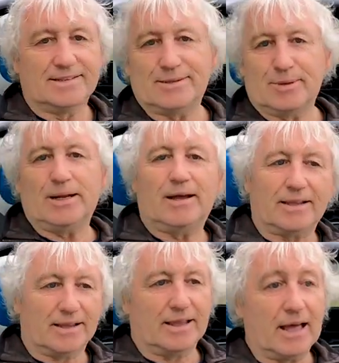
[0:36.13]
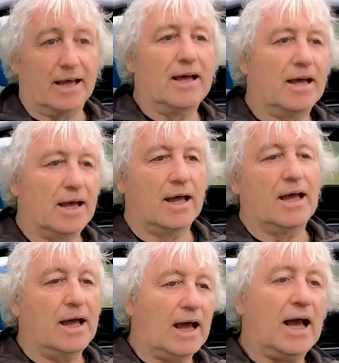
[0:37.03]
to be like,
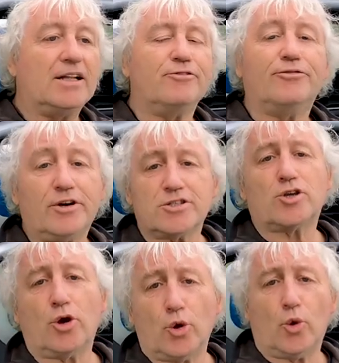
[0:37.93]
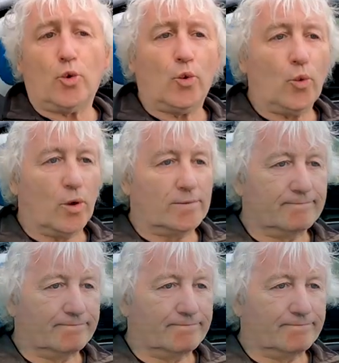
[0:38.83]
al fresco.